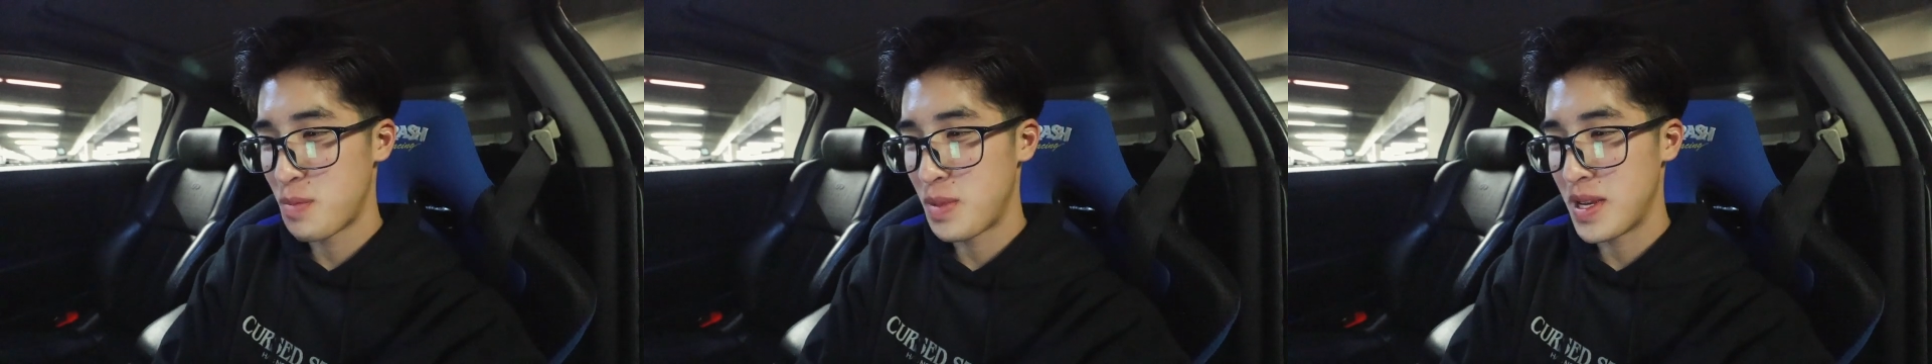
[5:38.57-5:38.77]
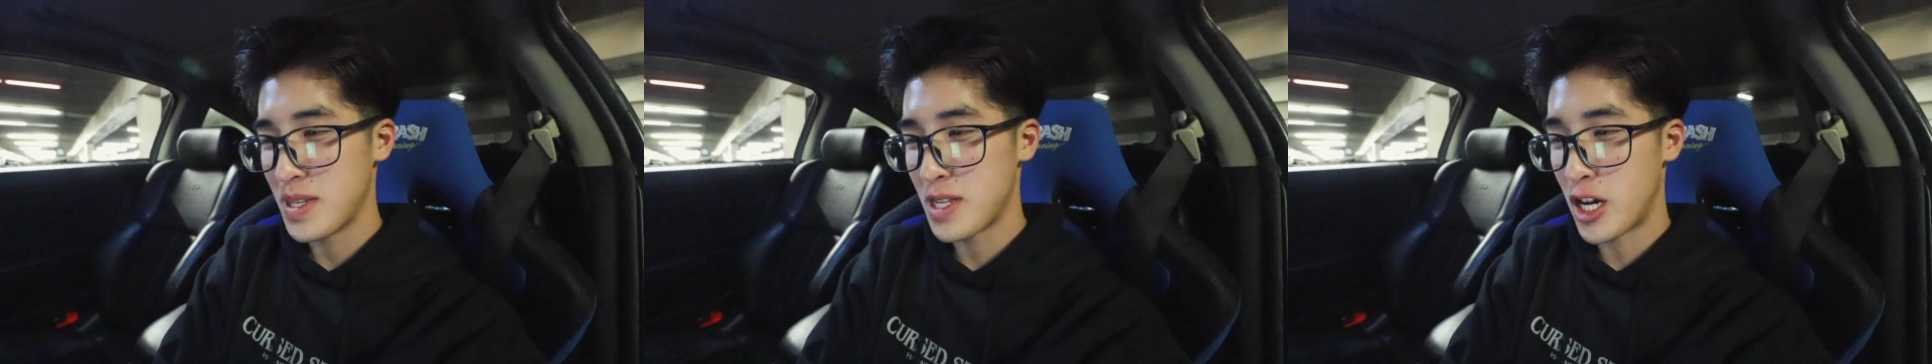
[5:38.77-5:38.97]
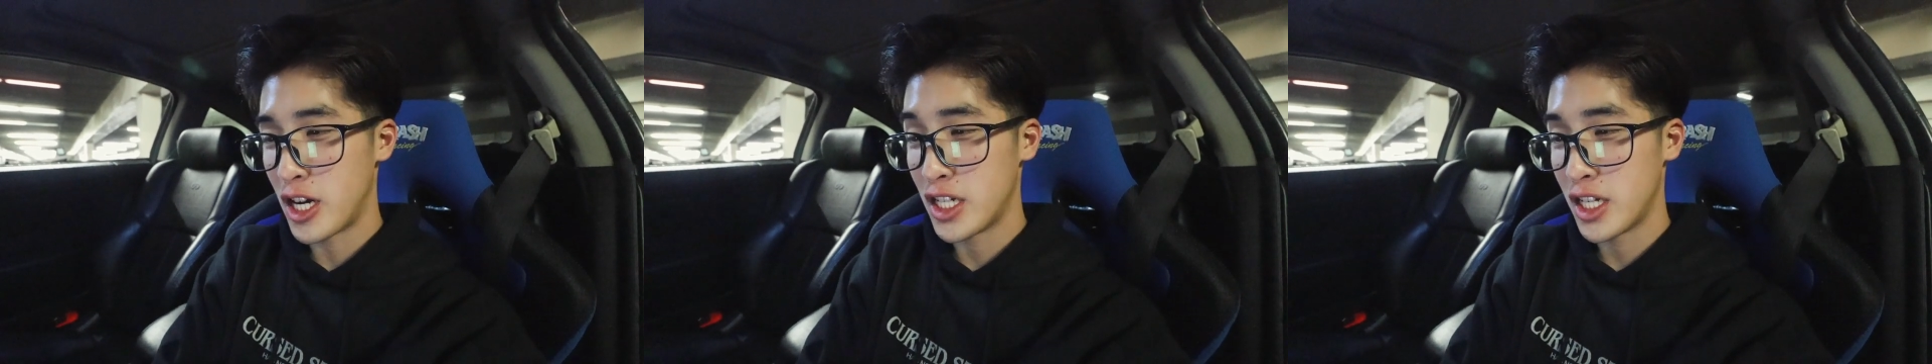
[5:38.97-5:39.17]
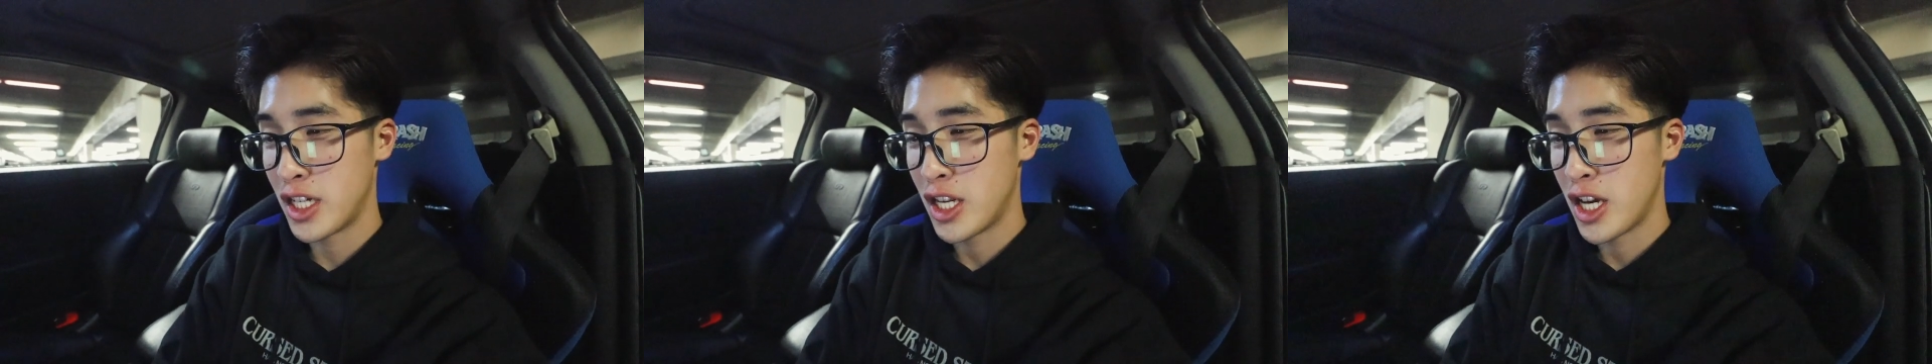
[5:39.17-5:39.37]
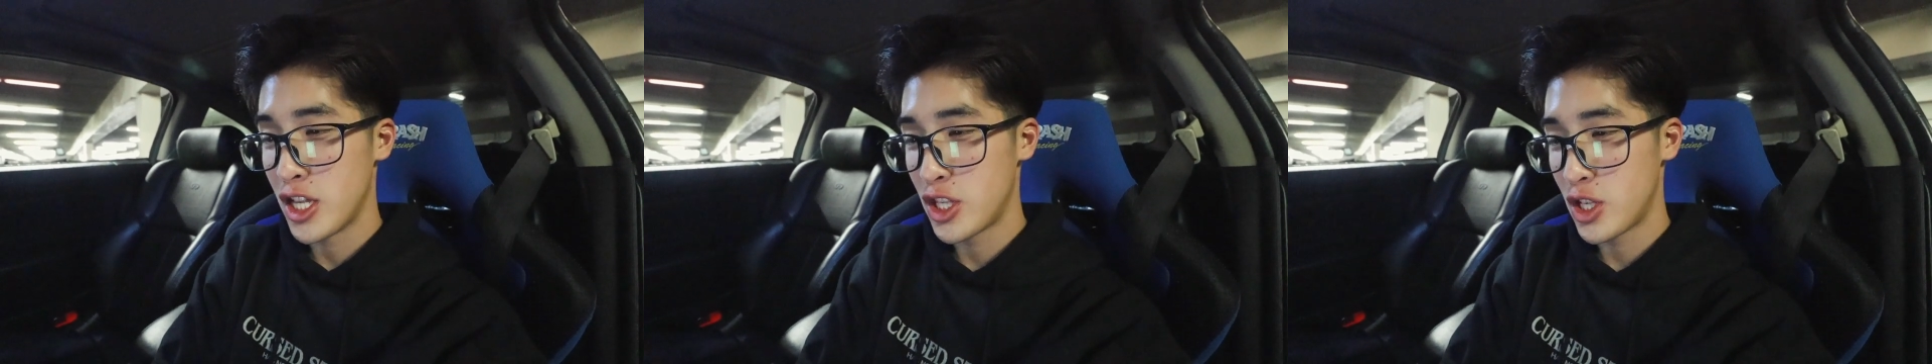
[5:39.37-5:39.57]
Ps on
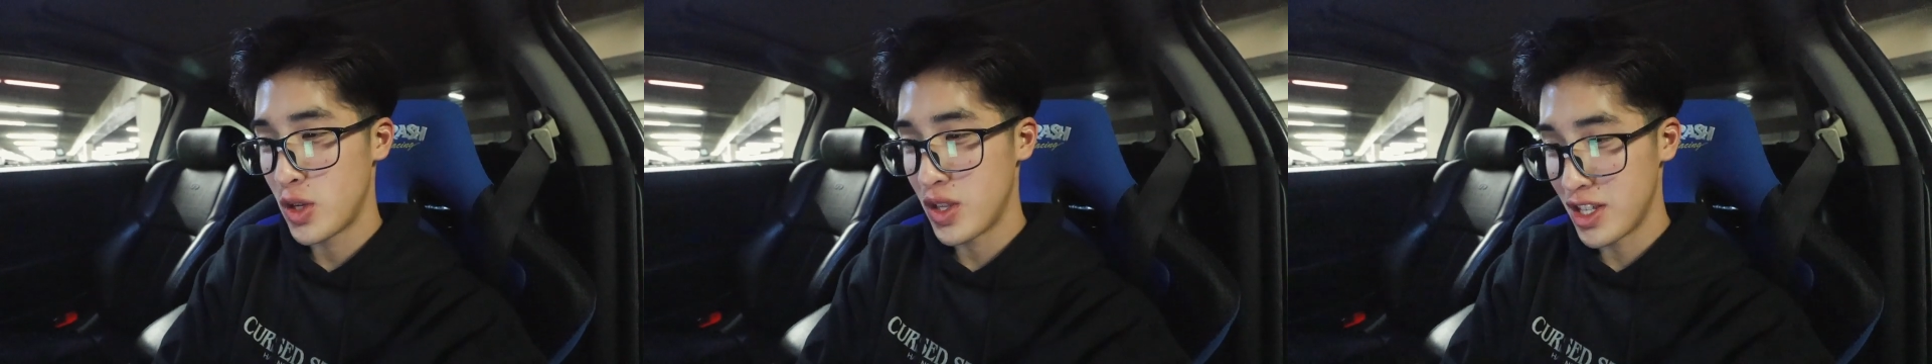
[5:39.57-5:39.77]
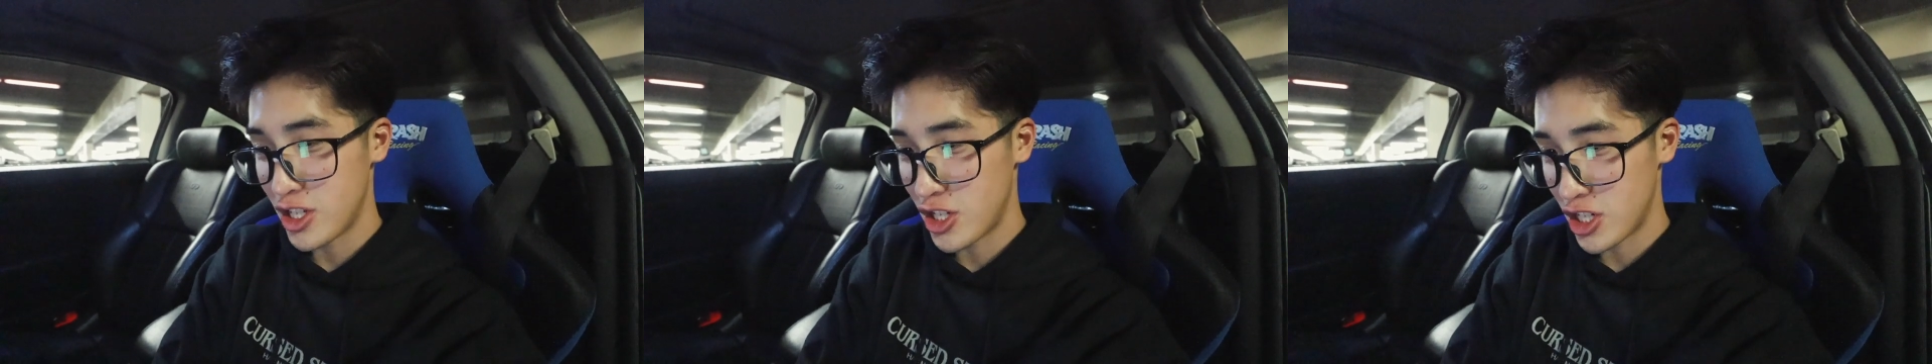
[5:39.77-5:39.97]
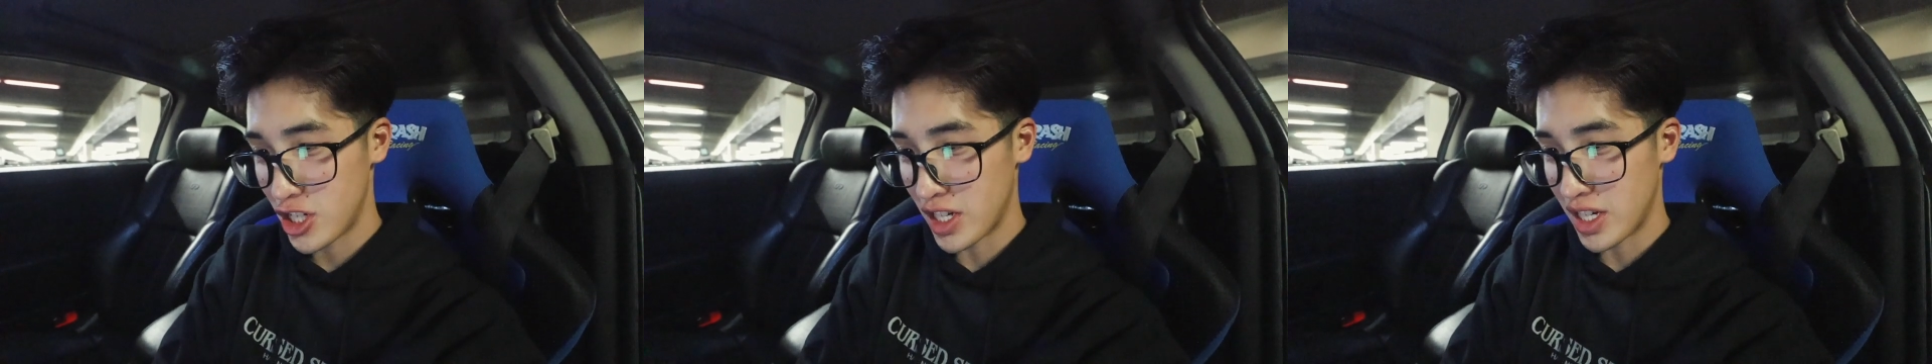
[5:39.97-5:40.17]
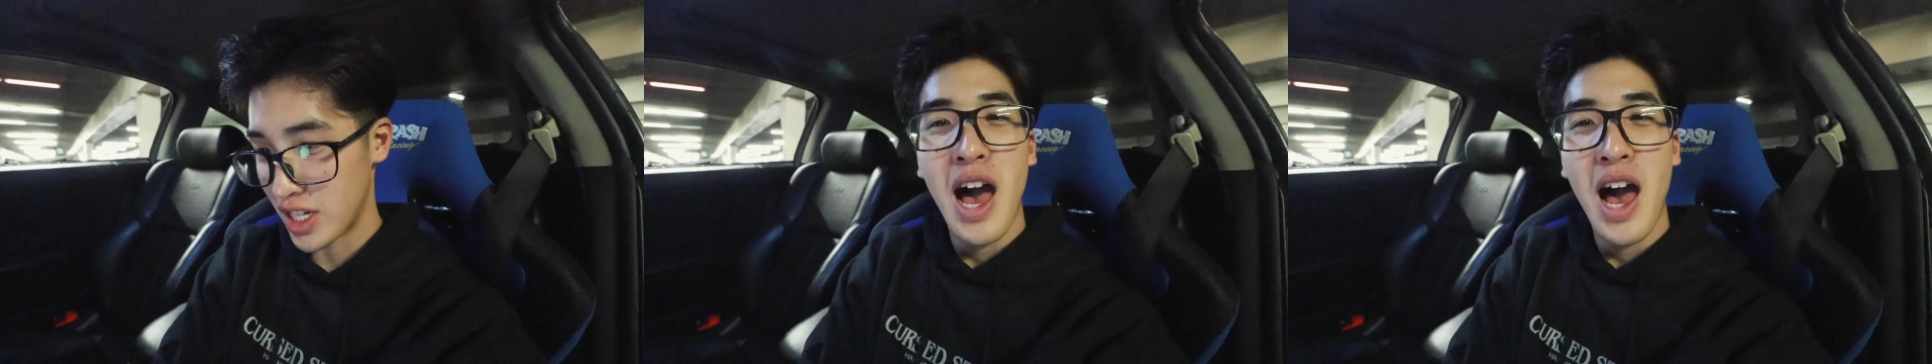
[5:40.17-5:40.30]
to the G?